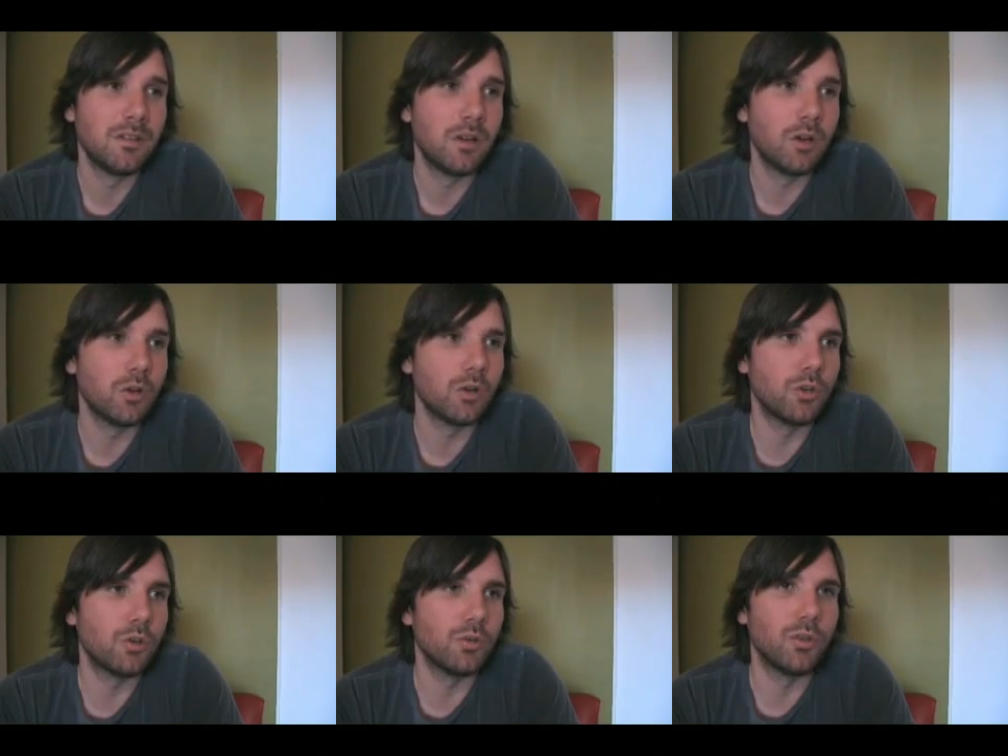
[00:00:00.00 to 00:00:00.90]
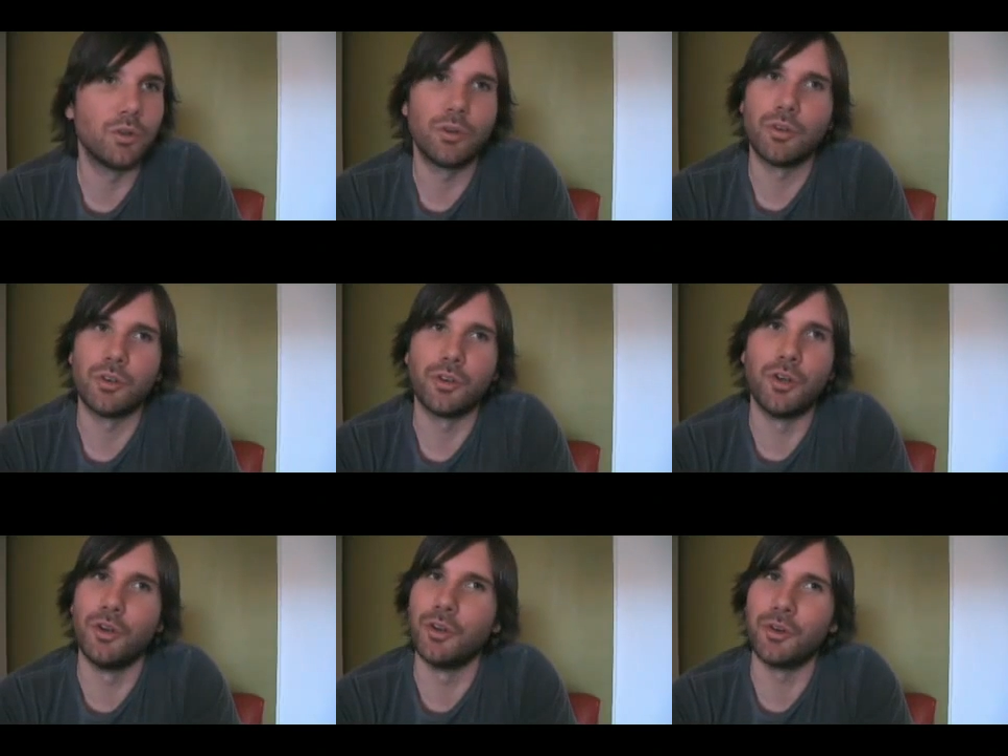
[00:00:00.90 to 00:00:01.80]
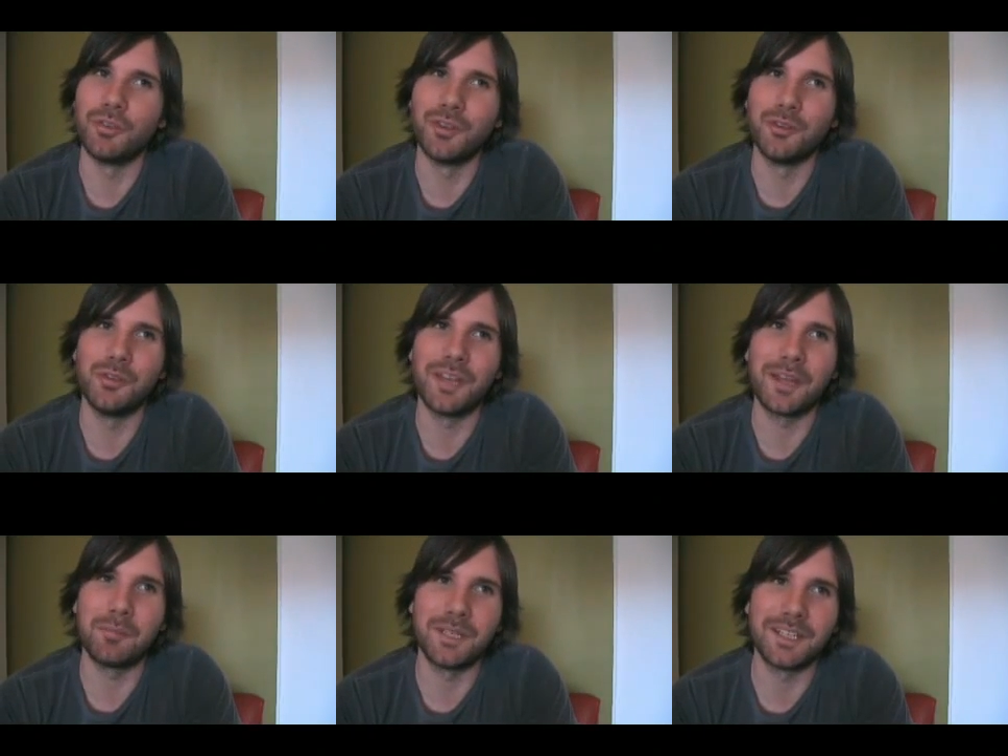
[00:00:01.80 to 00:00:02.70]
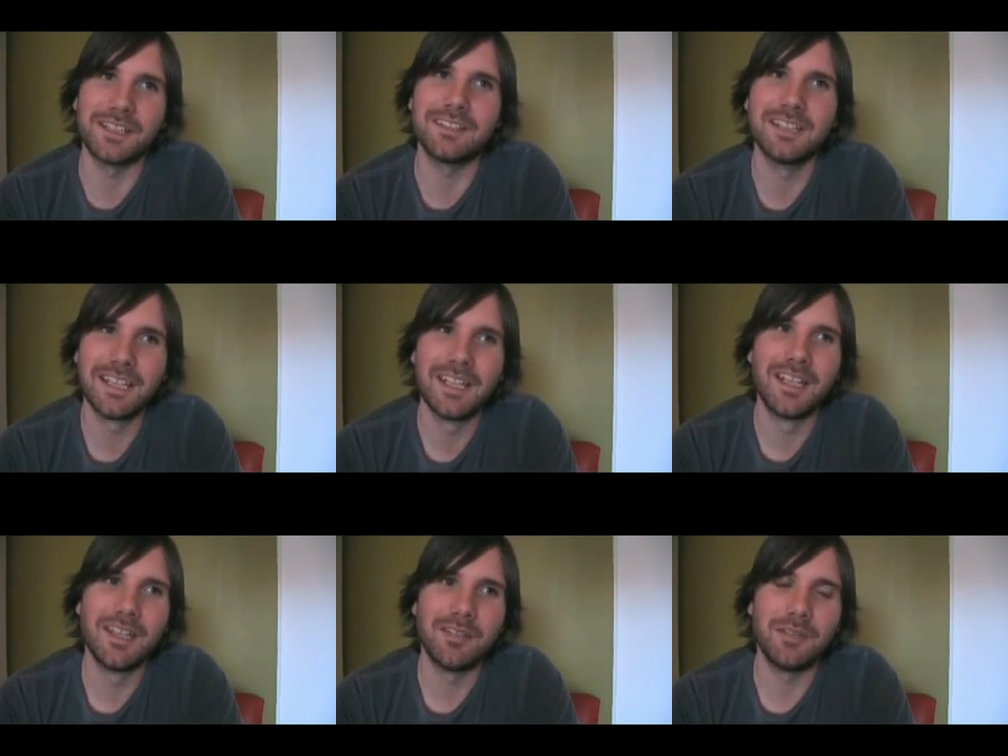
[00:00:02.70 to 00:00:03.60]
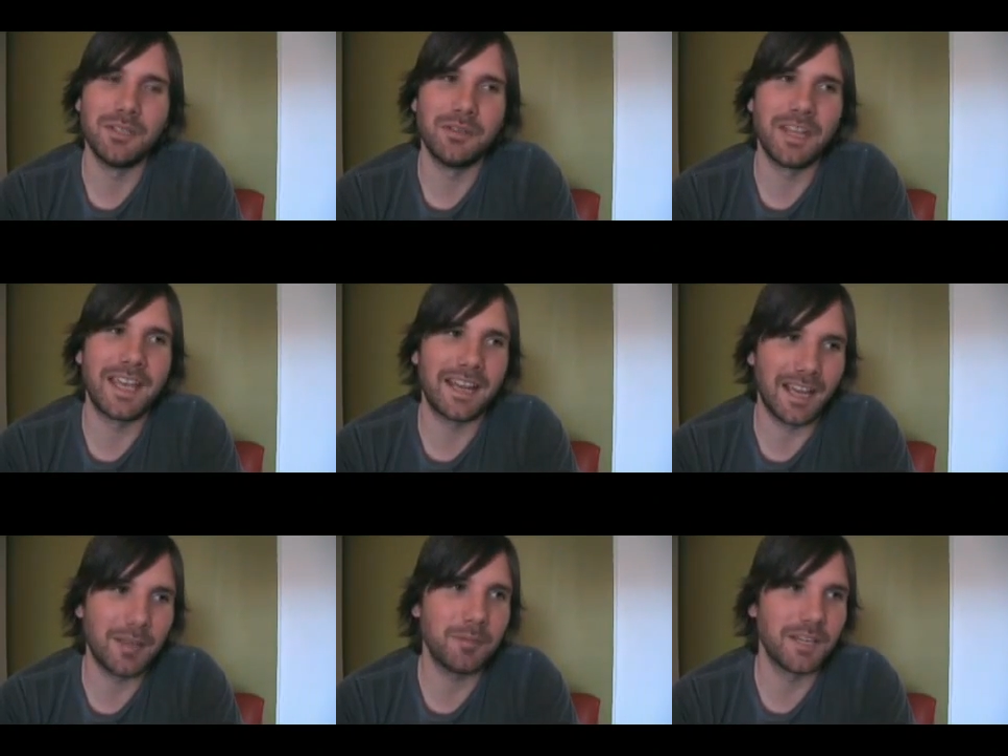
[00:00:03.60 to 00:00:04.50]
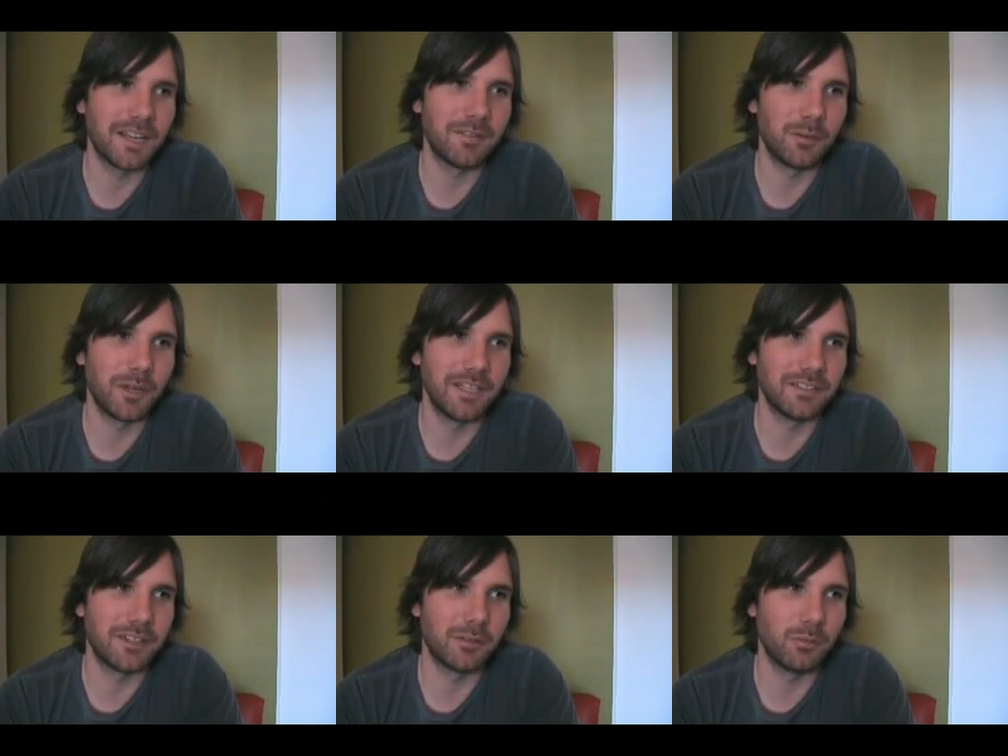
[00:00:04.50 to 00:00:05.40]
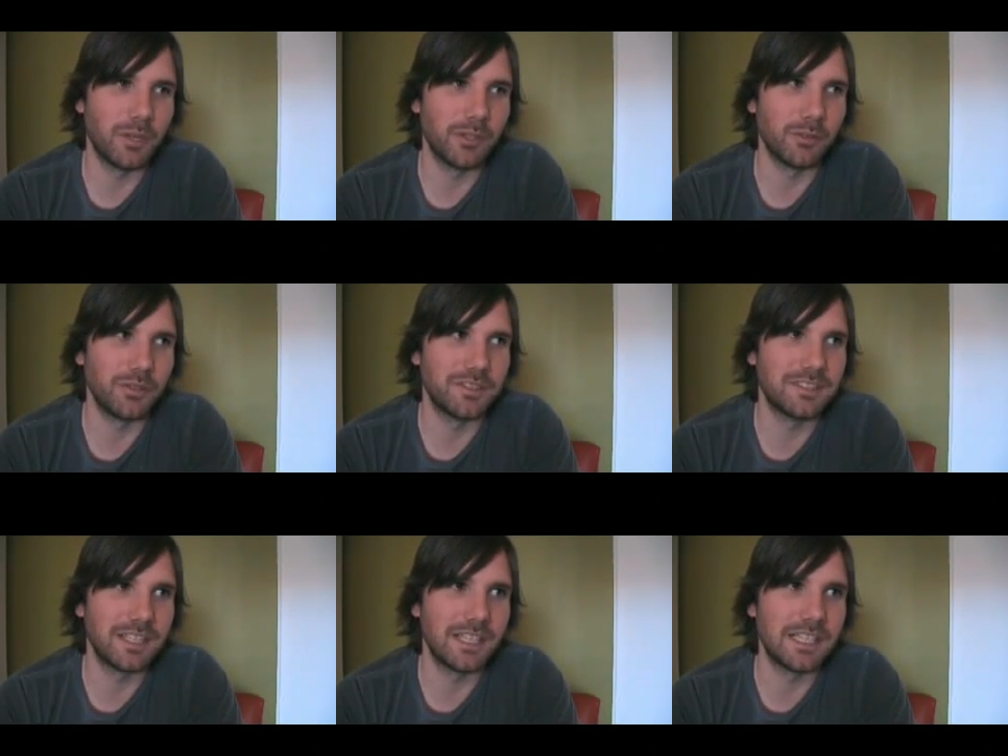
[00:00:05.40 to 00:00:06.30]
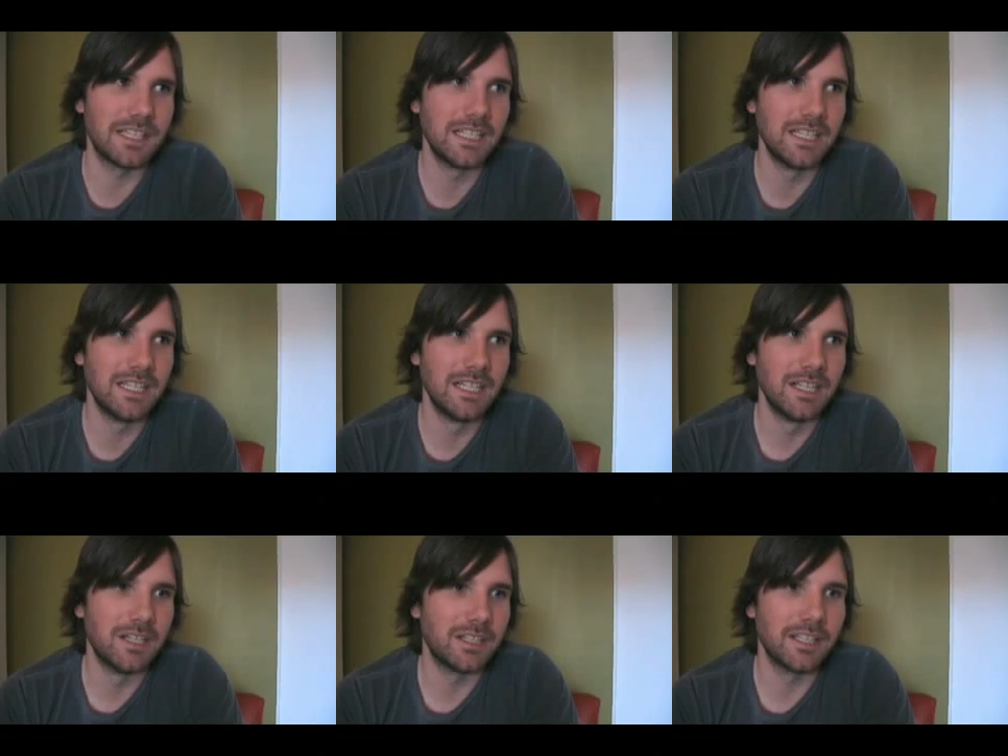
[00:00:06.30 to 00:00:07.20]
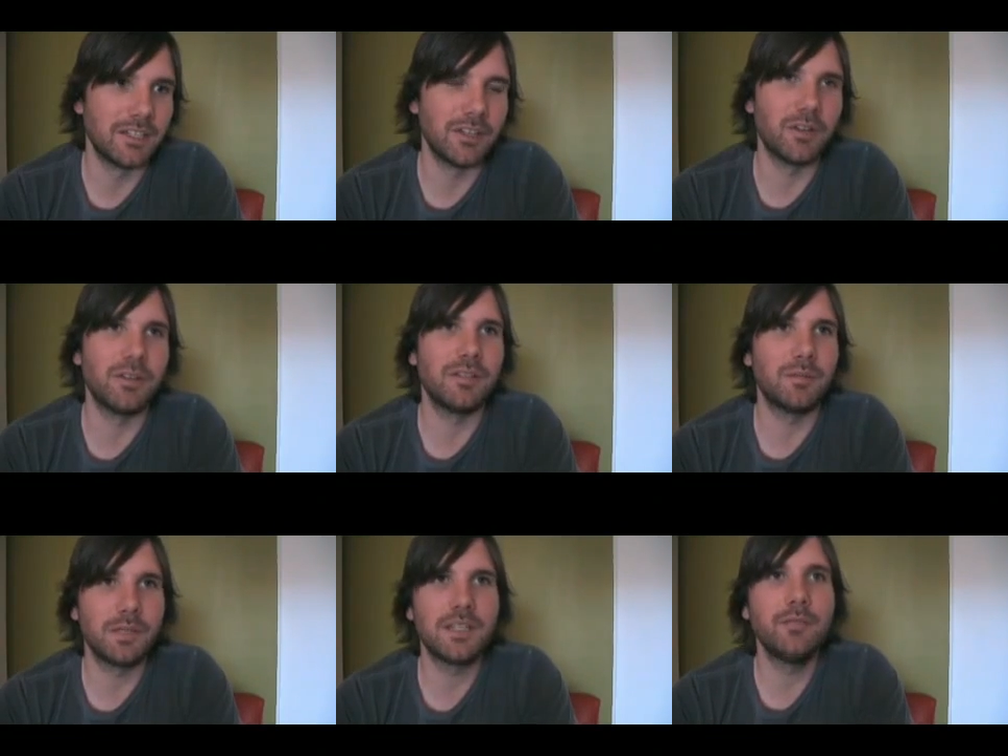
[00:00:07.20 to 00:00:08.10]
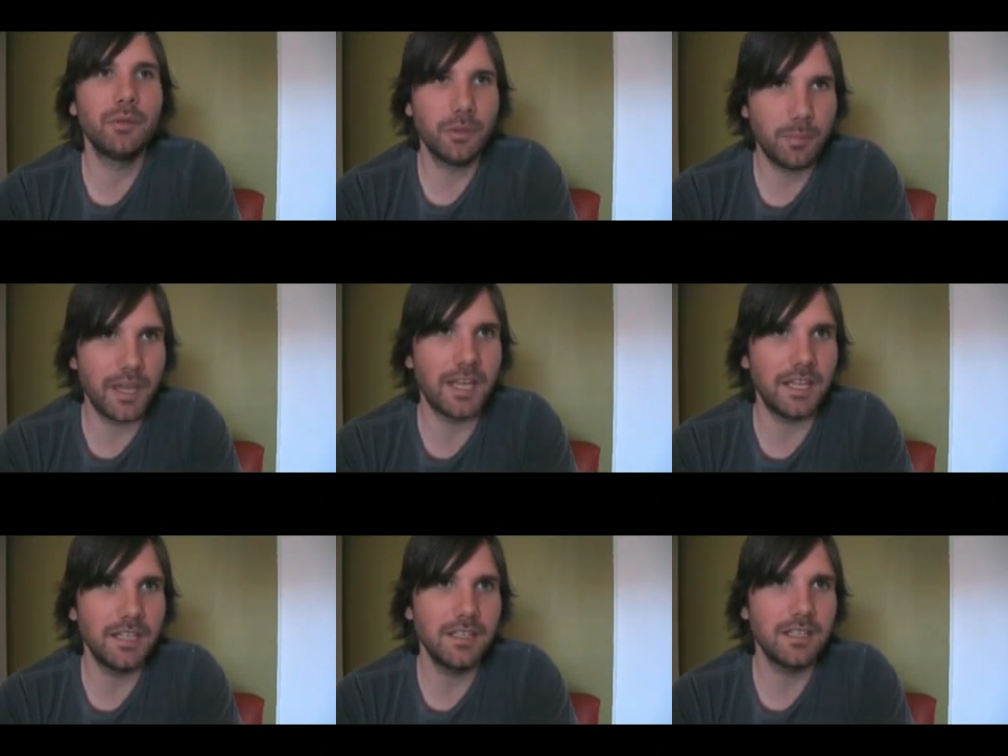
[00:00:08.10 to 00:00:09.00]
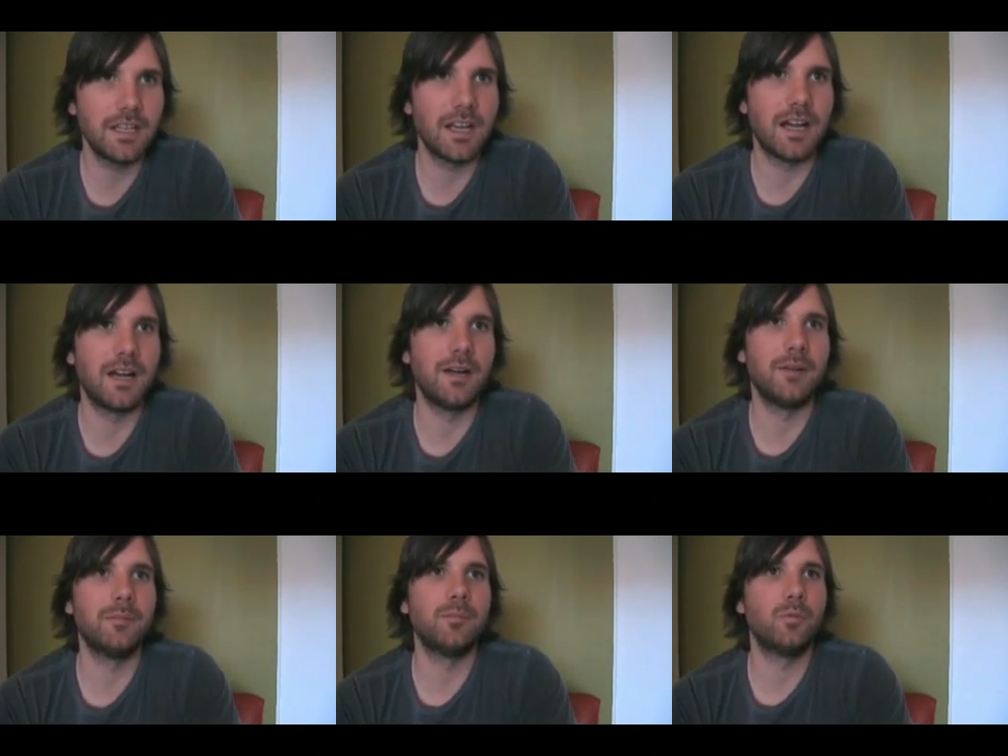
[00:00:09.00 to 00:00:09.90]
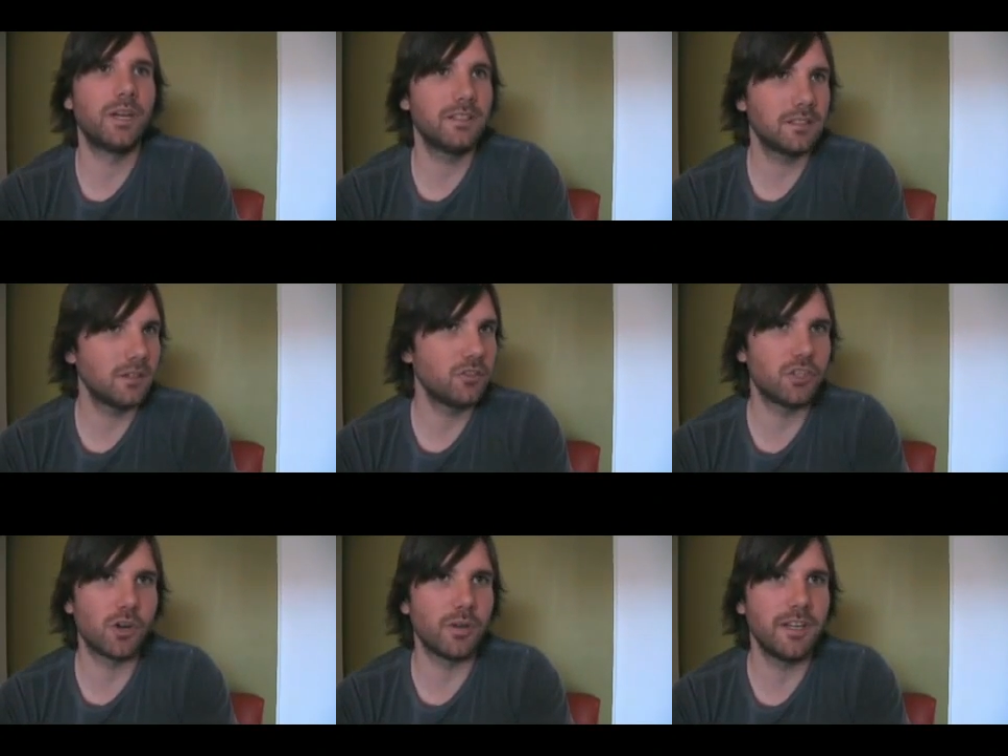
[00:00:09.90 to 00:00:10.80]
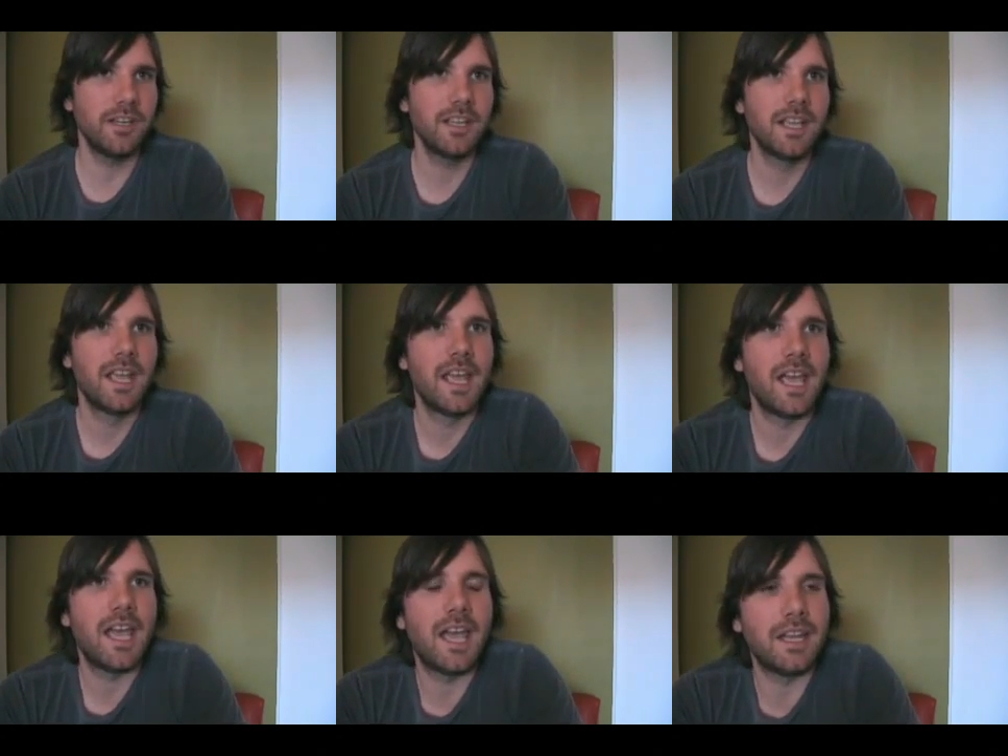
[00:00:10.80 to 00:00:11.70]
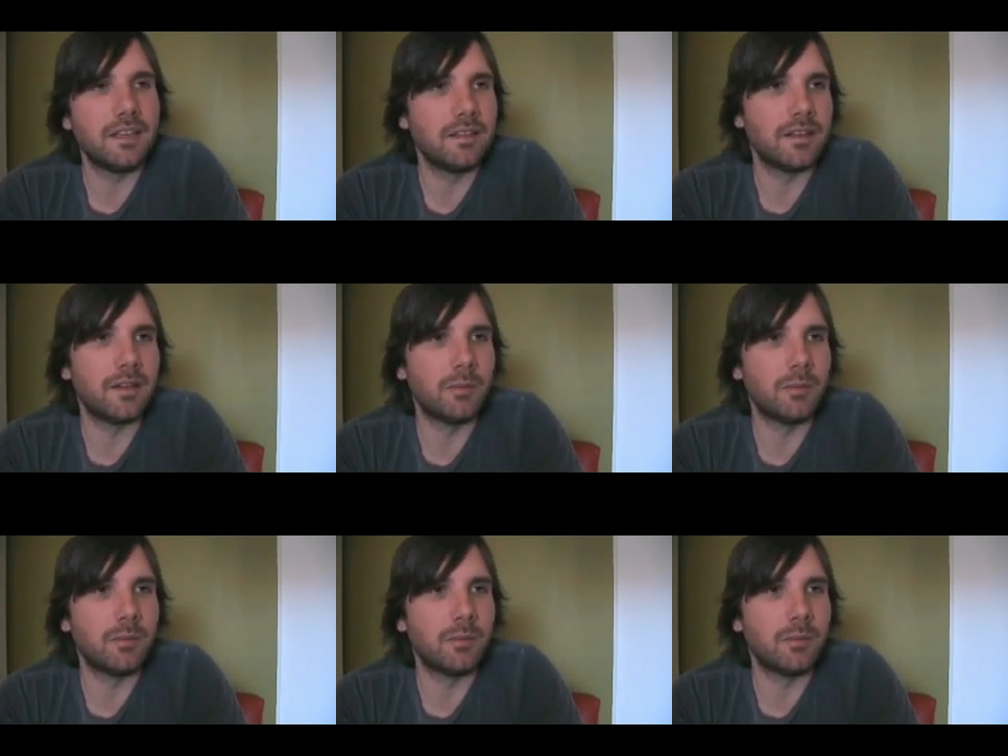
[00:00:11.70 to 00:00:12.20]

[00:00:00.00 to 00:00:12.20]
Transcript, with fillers: Oh, no, no, no, no, no, no, no, no, no, don't do that, because if you do that, I'm going to have to raise our one-year-old son. Okay, no, no, Live with the pain. Um, raise little Joey, and uh,